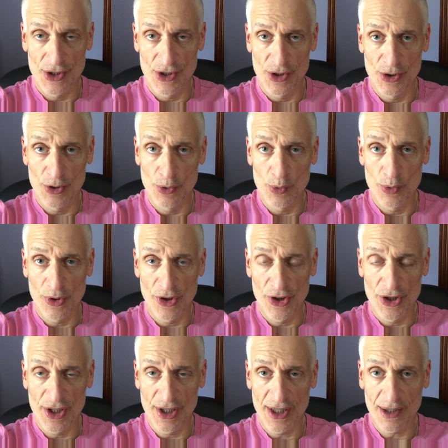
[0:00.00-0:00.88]
you would
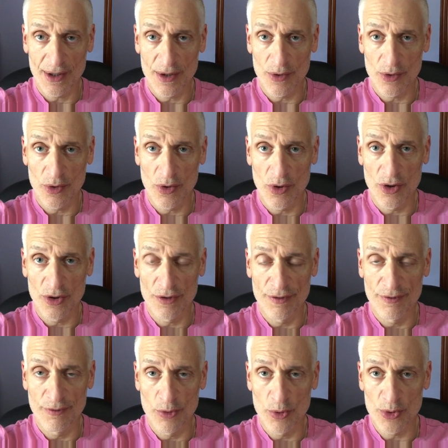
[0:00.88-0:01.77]
think all the
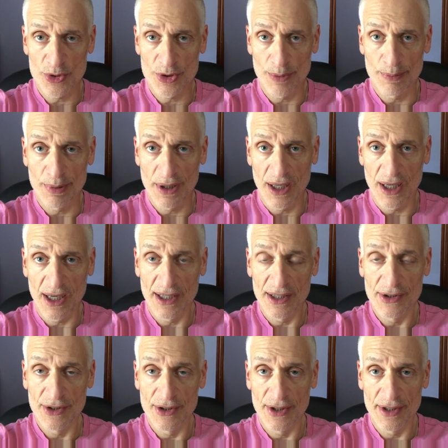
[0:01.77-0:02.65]
force
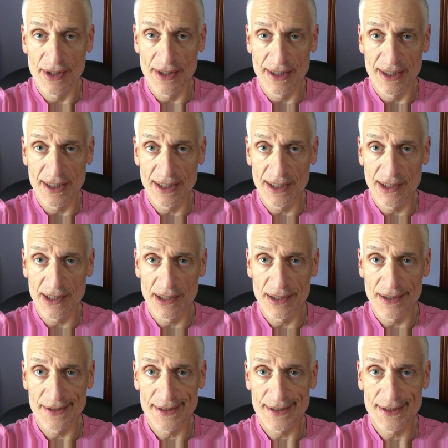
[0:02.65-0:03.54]
applied to the
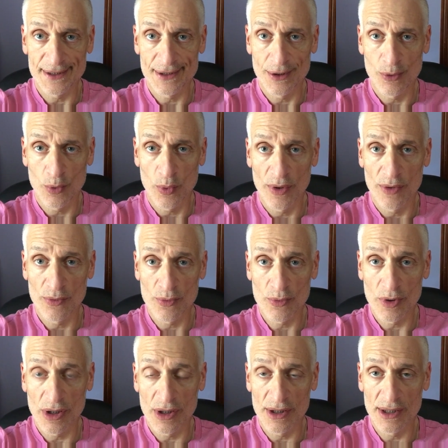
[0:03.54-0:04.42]
knee when
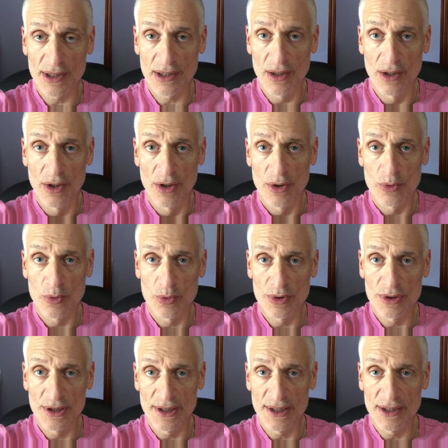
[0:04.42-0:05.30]
running
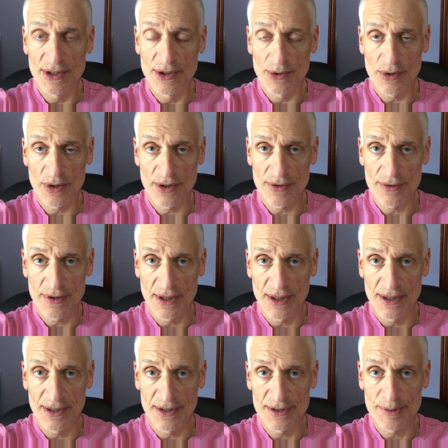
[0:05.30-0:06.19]
would lead to
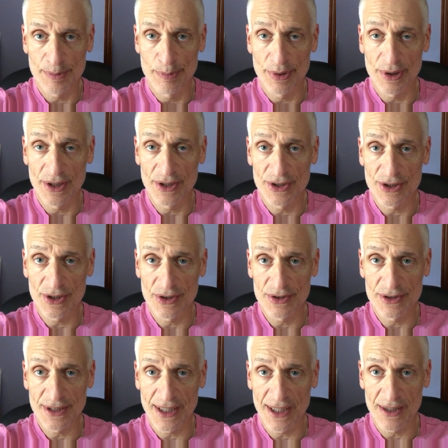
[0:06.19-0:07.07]
arthritis, but it
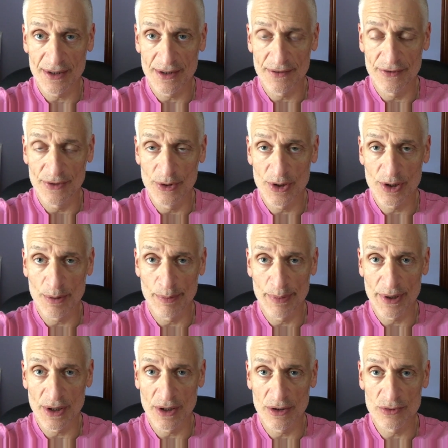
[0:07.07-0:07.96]
turns out if you
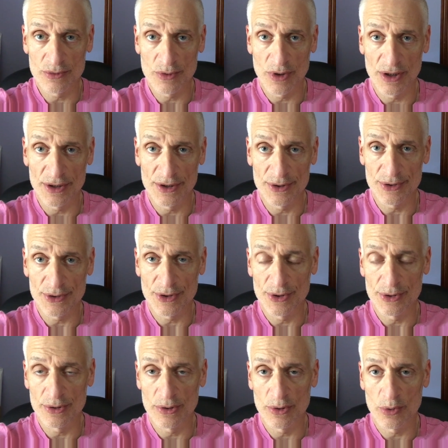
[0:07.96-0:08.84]
compare a runner
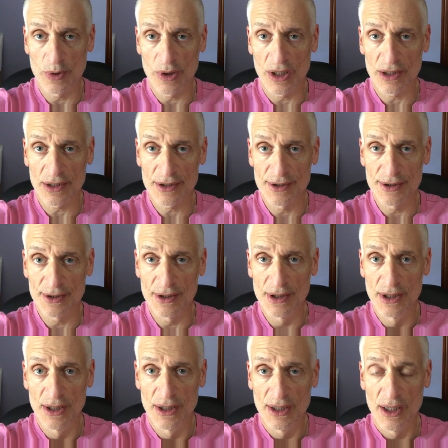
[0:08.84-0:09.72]
to a
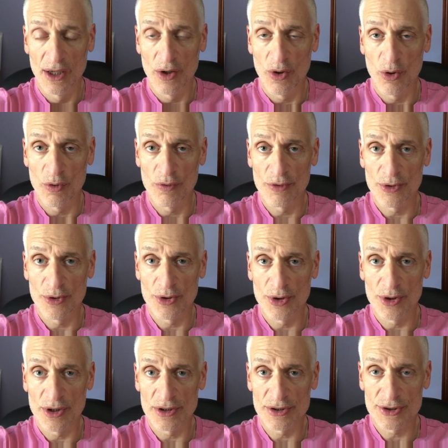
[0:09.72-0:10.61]
walker
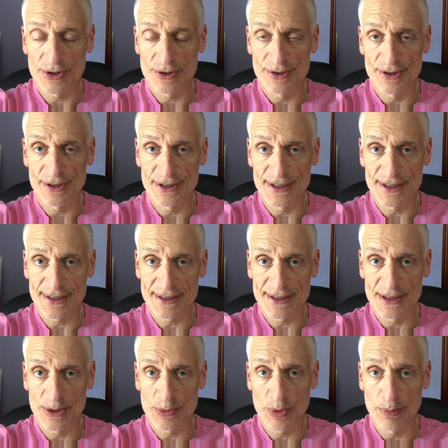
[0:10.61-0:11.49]
over a certain
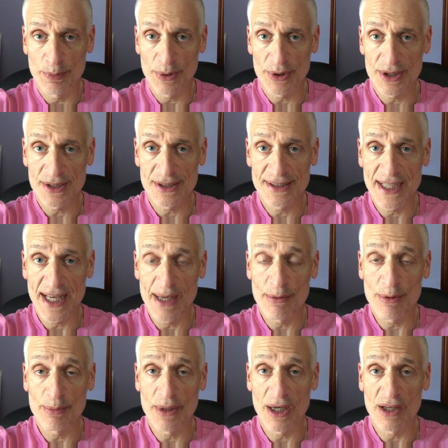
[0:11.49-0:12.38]
distance, we put the
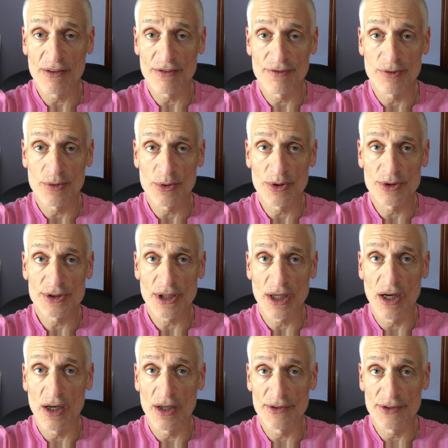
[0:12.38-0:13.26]
same amount of force
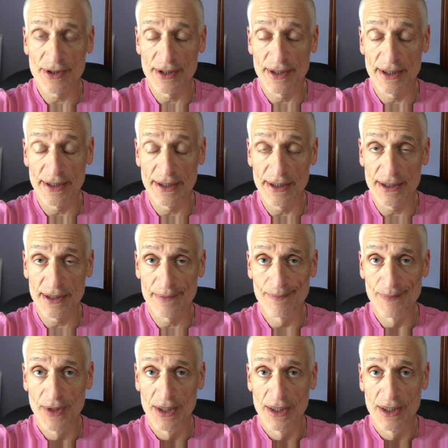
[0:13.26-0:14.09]
onto the knee.